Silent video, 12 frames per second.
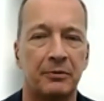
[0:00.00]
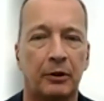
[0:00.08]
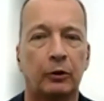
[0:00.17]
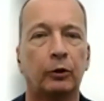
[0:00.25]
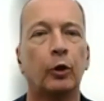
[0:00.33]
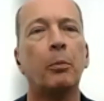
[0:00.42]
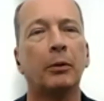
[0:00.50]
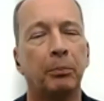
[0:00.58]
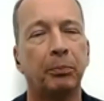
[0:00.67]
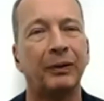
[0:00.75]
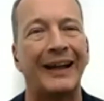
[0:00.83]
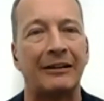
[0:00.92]
global
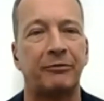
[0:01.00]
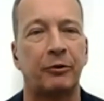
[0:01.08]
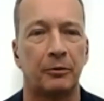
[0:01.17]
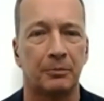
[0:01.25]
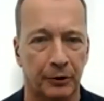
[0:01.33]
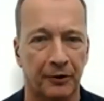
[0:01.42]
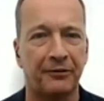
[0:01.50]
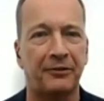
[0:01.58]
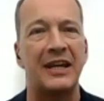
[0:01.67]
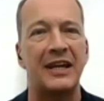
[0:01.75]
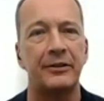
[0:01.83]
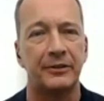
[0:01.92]
platforms or
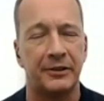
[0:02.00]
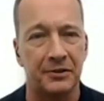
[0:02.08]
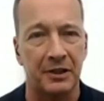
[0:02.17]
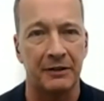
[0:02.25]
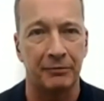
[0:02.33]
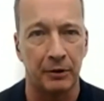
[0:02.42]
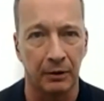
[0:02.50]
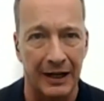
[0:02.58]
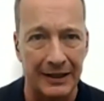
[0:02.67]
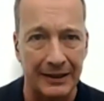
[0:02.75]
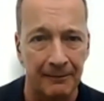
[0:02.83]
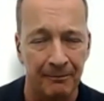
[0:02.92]
theaters, if you
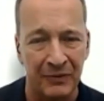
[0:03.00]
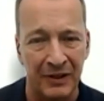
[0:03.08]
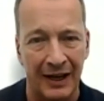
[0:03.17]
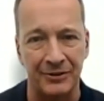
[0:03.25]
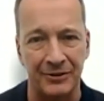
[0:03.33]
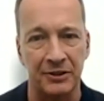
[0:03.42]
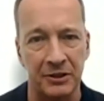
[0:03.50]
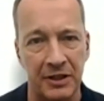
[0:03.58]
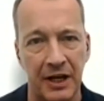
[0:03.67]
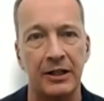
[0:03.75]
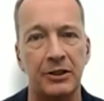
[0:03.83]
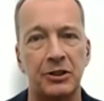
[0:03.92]
like, as a
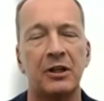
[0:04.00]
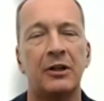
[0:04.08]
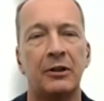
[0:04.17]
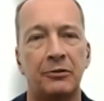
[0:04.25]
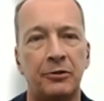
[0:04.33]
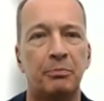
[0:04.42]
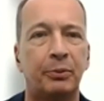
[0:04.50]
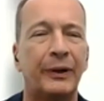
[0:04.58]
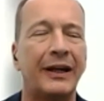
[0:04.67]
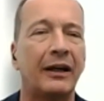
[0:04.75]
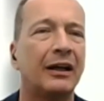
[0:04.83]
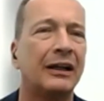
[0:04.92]
stage to
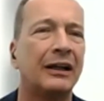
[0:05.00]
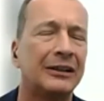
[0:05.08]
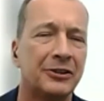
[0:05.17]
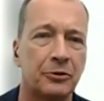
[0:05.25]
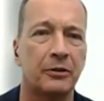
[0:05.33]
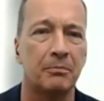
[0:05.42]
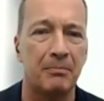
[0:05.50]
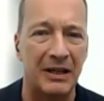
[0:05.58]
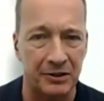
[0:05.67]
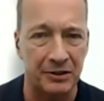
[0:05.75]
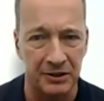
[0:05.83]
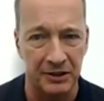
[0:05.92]
bring certain
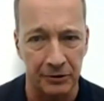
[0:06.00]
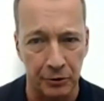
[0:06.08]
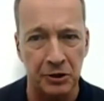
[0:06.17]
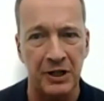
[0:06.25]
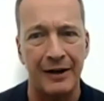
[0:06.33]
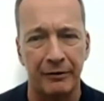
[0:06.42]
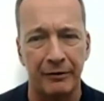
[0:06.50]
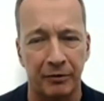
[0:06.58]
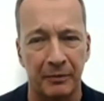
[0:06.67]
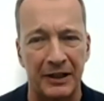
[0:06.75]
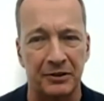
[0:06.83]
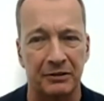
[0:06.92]
messages and to share
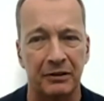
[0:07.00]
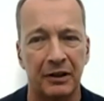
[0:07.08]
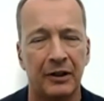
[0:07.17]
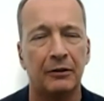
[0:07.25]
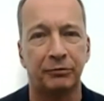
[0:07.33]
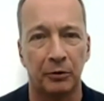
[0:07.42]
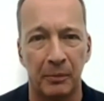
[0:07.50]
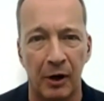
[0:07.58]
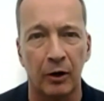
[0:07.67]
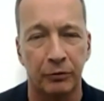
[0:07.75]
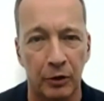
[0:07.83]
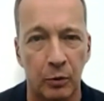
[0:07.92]
information from all
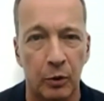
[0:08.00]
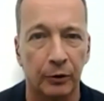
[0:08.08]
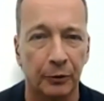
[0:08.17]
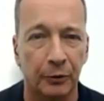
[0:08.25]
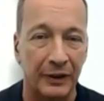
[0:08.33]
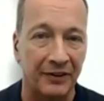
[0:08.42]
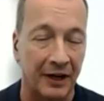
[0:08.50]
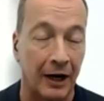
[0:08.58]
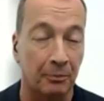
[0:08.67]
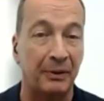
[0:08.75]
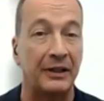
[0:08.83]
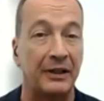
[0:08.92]
over the world with our
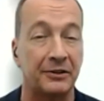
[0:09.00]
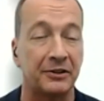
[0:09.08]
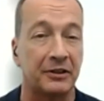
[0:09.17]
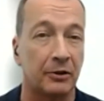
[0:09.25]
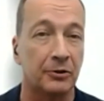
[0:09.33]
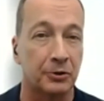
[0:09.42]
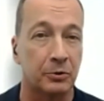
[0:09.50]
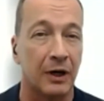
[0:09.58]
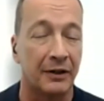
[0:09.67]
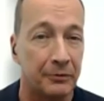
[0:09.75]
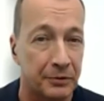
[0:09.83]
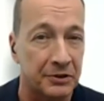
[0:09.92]
peers and those who are
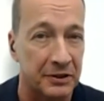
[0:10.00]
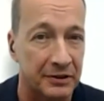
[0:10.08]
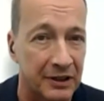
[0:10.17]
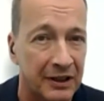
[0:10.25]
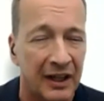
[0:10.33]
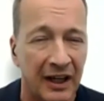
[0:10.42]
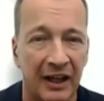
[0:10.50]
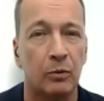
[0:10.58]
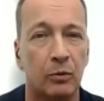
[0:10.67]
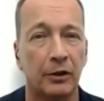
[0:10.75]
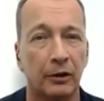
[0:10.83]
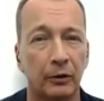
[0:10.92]
interested and who
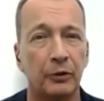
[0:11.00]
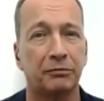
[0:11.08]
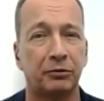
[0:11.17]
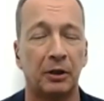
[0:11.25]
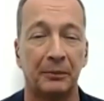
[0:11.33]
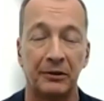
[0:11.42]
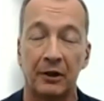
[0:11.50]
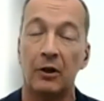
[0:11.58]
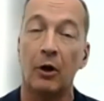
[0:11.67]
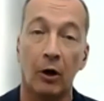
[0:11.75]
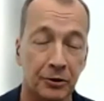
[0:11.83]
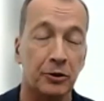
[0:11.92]
want to learn from it.
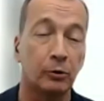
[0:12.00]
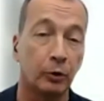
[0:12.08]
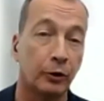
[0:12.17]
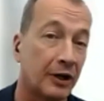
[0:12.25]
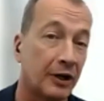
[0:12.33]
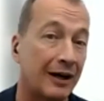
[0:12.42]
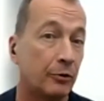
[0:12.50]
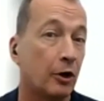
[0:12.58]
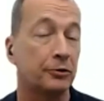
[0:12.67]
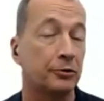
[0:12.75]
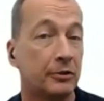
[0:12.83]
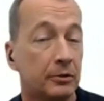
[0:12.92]
Also learn how not
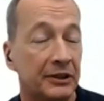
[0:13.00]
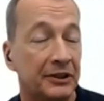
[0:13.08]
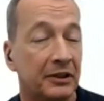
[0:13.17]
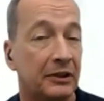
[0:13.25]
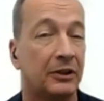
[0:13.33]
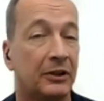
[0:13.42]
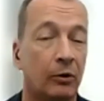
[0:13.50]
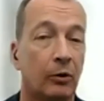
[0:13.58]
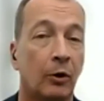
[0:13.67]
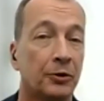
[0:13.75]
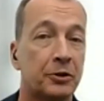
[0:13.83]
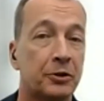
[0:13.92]
to do it, or
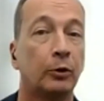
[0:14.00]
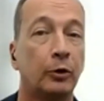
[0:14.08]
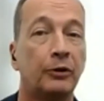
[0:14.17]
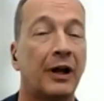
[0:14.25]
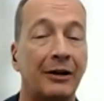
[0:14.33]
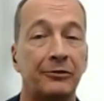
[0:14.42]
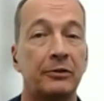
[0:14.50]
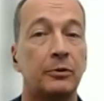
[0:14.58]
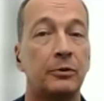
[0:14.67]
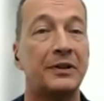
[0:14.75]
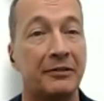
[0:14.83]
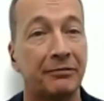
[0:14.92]
also learn how to do
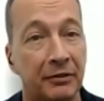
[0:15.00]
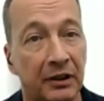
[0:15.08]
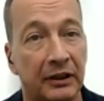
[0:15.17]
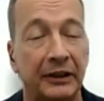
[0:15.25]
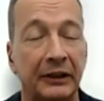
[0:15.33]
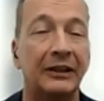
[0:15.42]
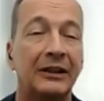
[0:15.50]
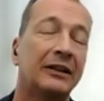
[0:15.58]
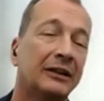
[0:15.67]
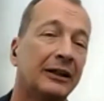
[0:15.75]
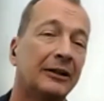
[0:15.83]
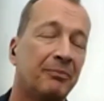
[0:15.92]
it differently.
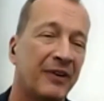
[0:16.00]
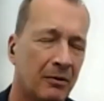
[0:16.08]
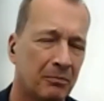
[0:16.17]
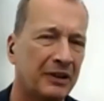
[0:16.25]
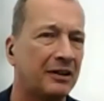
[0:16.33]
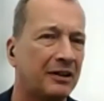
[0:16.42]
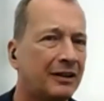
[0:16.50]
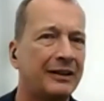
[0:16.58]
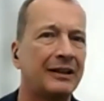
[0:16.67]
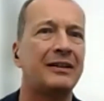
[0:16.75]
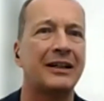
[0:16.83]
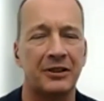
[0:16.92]
But
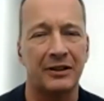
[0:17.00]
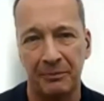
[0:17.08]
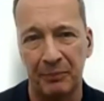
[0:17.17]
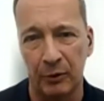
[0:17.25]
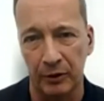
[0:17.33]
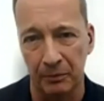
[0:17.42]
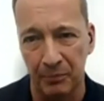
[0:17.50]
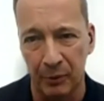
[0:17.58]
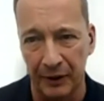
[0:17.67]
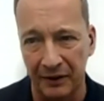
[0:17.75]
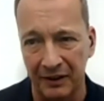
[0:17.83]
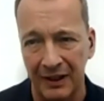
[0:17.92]
that's an important
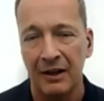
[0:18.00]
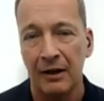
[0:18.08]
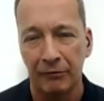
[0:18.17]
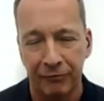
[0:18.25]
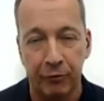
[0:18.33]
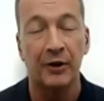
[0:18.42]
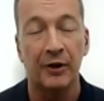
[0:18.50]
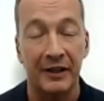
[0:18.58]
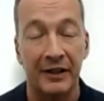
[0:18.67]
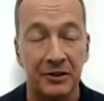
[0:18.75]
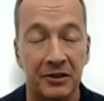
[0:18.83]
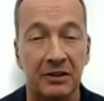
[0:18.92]
point. For
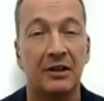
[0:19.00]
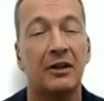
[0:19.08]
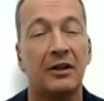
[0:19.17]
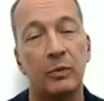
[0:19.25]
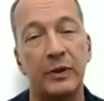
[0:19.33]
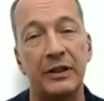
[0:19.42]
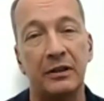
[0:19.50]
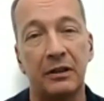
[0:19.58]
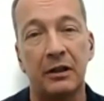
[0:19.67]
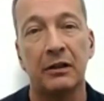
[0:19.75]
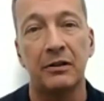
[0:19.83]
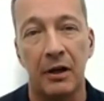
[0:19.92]
this, we
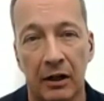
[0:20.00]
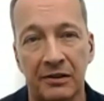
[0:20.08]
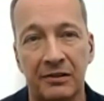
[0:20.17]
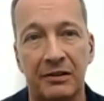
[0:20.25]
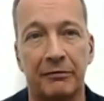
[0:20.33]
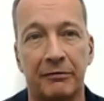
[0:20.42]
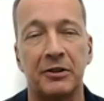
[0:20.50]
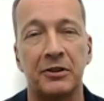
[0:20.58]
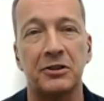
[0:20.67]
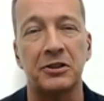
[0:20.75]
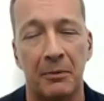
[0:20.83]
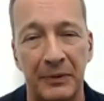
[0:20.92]
conduct different
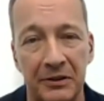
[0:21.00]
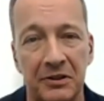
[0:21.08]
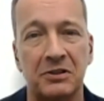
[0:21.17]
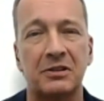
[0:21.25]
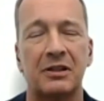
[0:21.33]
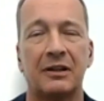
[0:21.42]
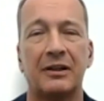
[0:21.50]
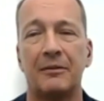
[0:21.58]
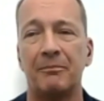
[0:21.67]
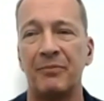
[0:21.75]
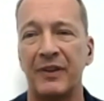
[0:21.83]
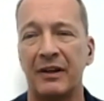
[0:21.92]
summits,
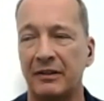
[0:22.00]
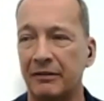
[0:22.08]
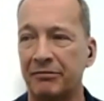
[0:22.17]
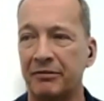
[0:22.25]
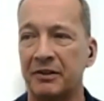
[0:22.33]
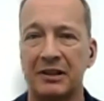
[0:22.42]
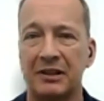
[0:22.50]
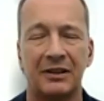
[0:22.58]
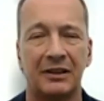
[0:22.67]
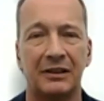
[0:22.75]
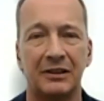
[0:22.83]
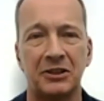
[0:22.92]
different
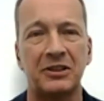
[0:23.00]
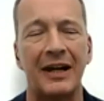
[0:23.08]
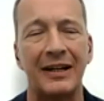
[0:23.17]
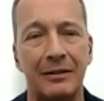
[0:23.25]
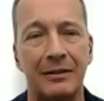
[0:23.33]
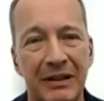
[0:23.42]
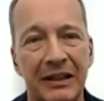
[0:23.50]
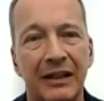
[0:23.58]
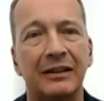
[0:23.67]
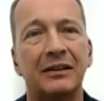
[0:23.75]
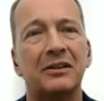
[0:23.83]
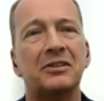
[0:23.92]
site
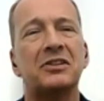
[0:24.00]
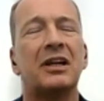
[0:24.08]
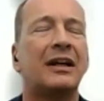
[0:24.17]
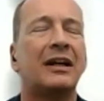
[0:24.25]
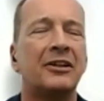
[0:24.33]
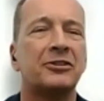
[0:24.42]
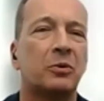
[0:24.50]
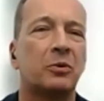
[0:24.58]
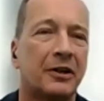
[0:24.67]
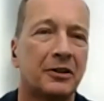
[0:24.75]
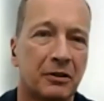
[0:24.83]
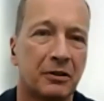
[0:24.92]
meetings, and so on
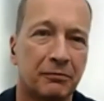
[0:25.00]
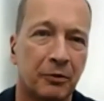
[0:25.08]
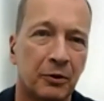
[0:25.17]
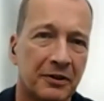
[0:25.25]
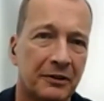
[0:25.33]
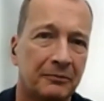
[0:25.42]
and so forth.